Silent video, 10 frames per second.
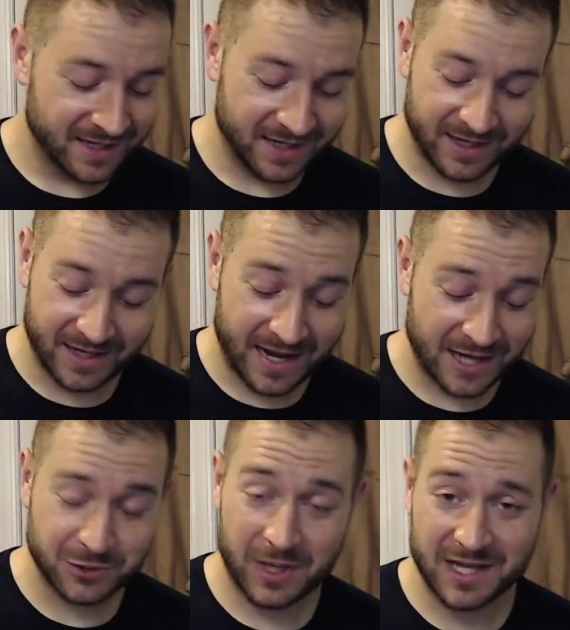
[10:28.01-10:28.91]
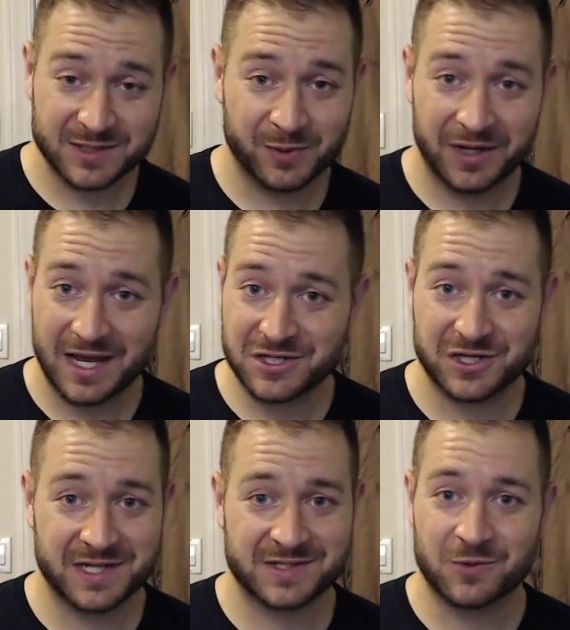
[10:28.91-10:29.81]
An actual
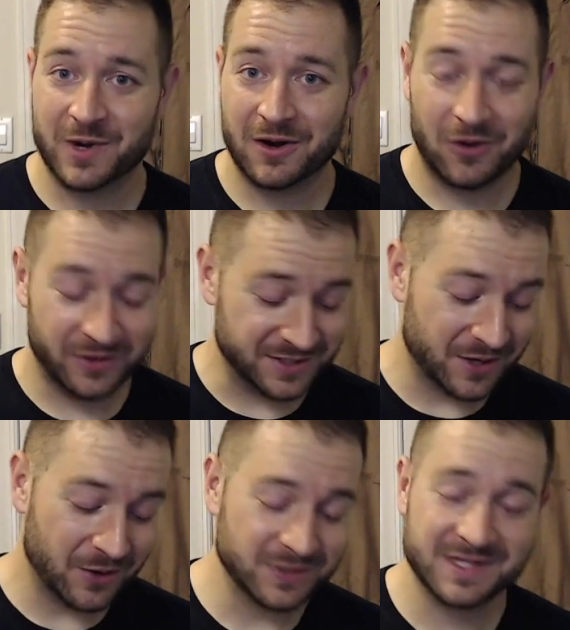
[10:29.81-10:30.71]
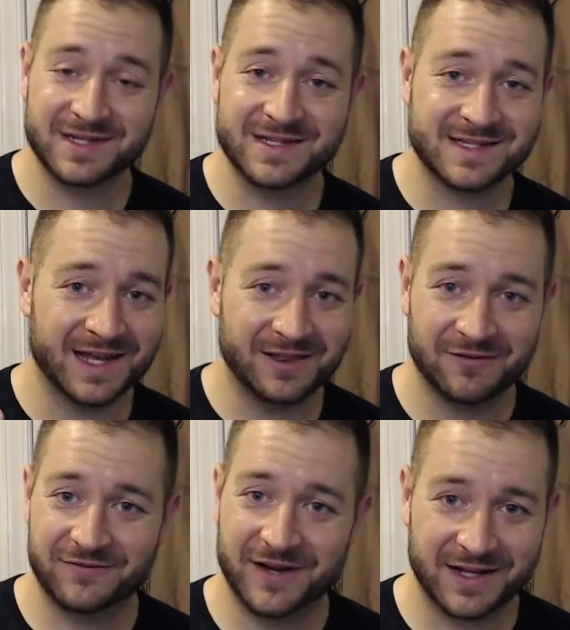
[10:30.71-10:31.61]
explanation as to where all these hoses and the
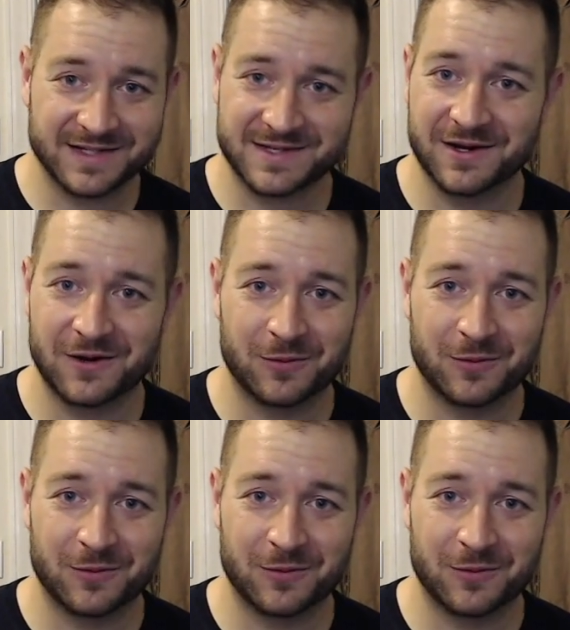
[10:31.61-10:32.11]
fittings go,